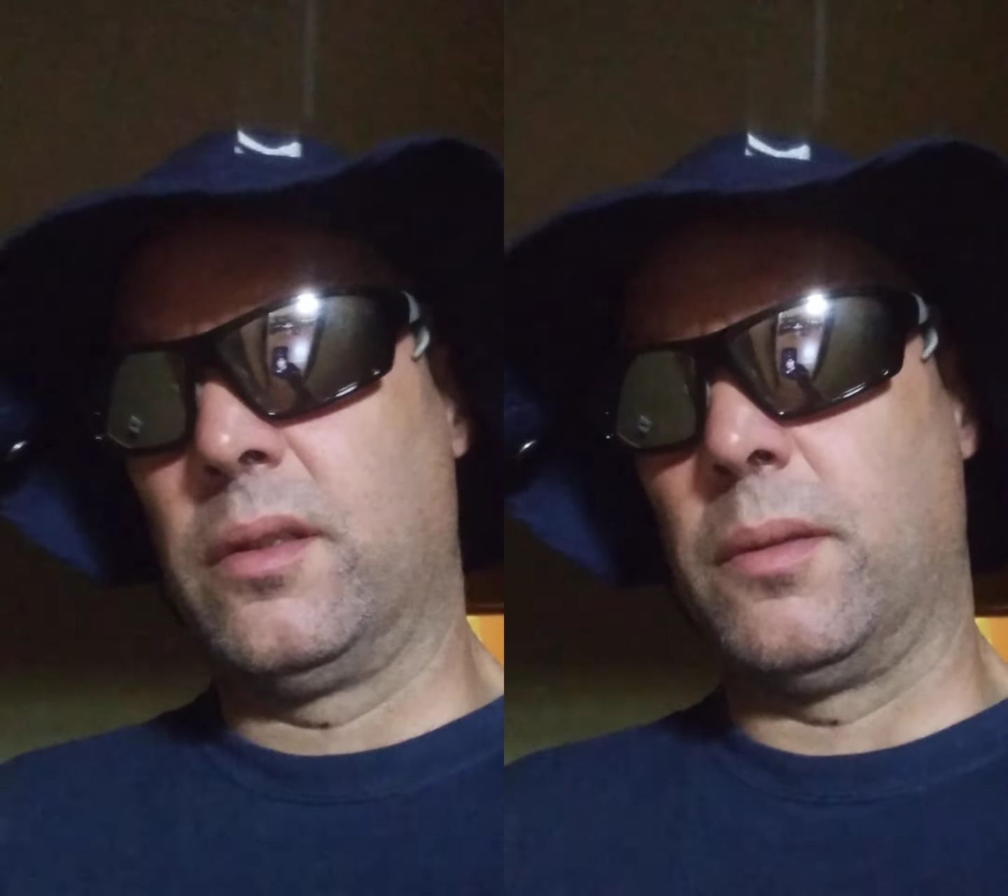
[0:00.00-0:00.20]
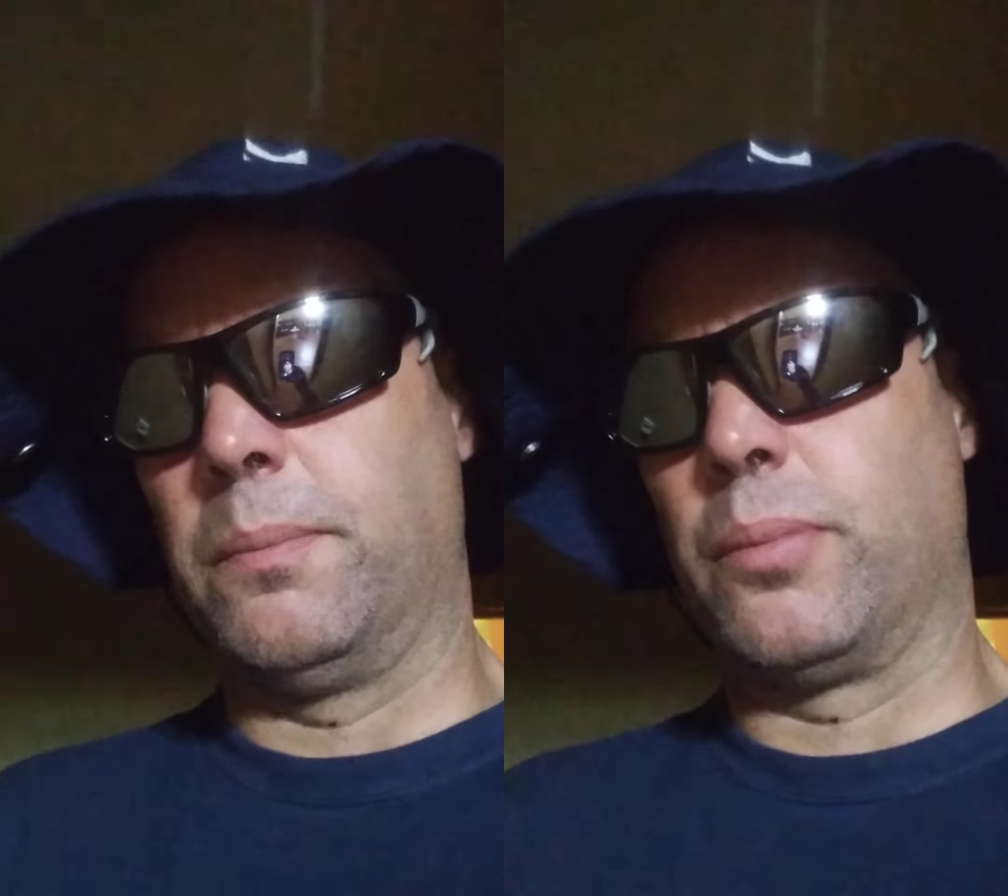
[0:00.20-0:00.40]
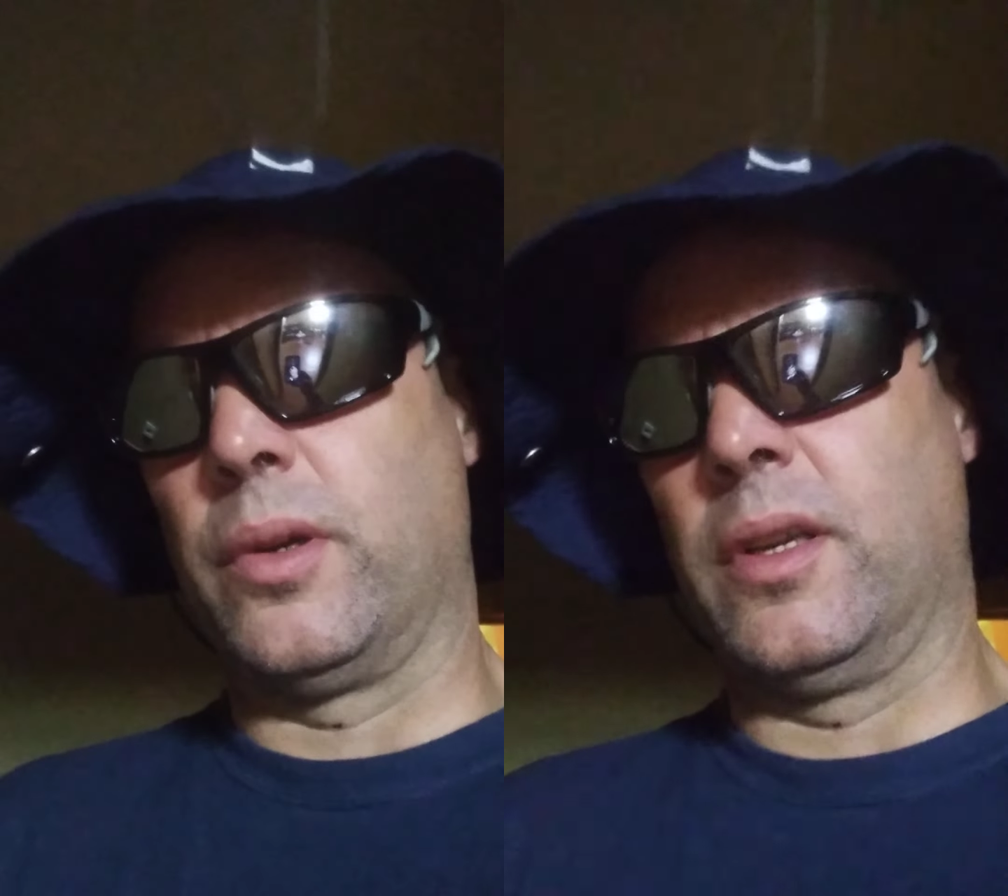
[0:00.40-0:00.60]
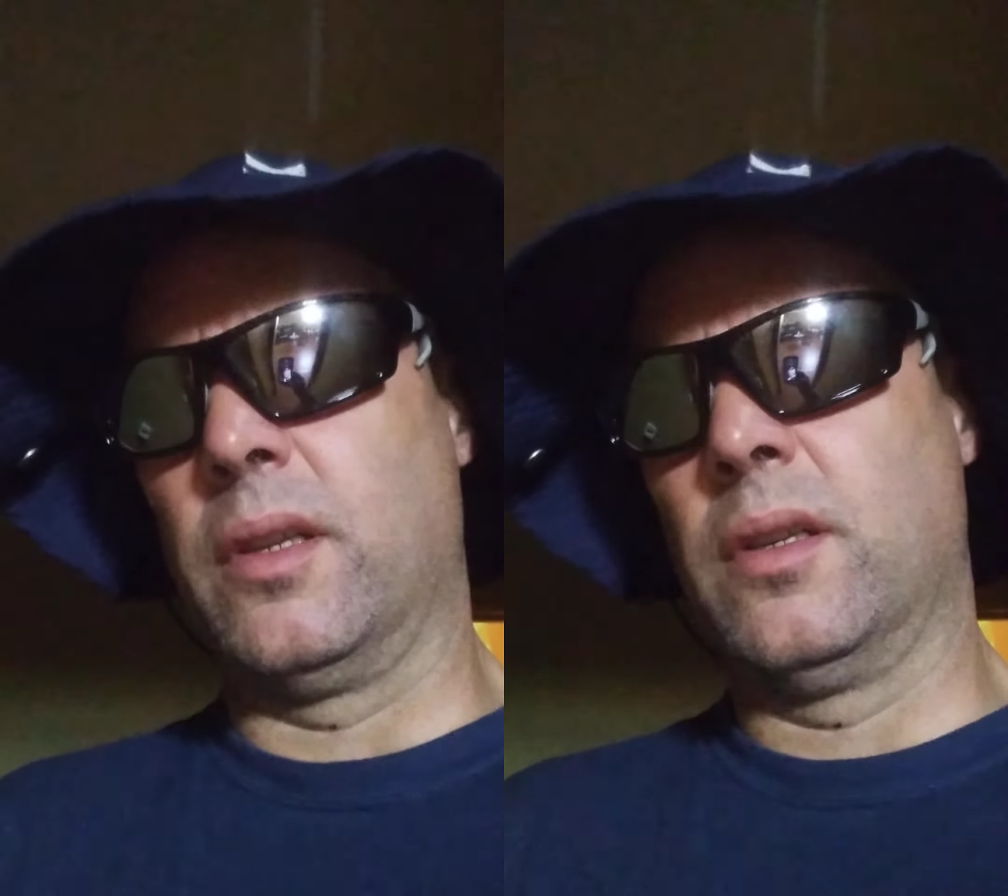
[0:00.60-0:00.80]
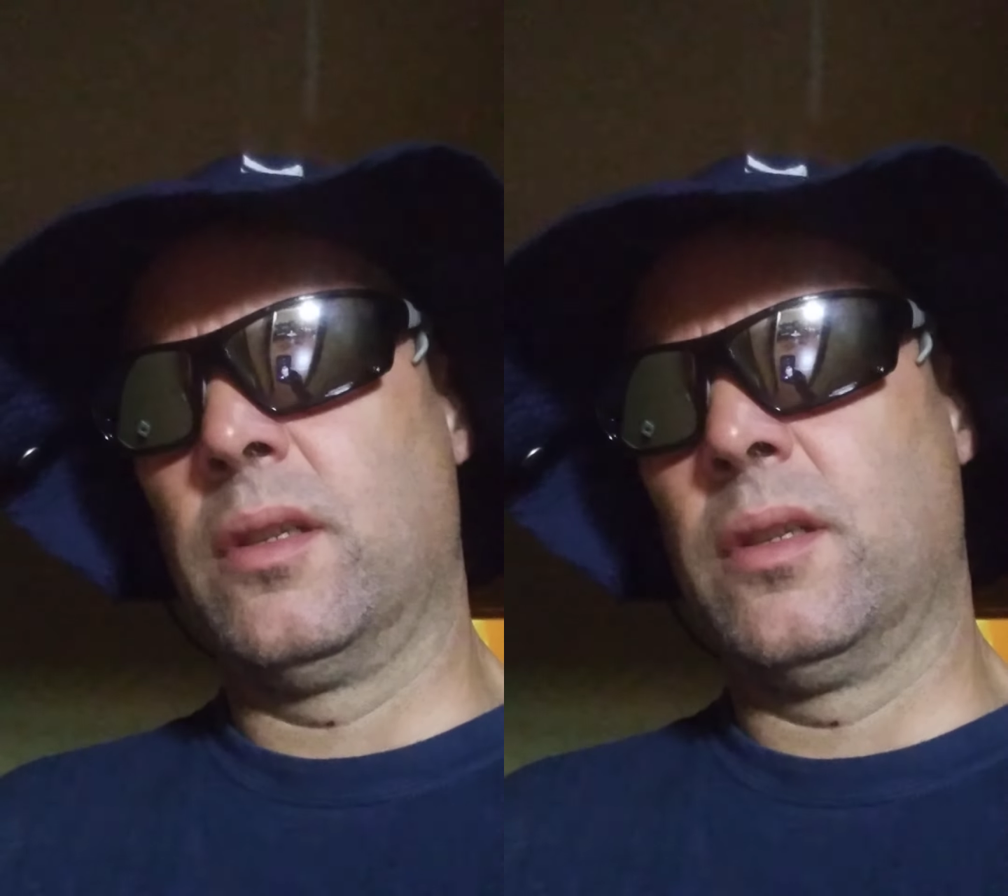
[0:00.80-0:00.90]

to bring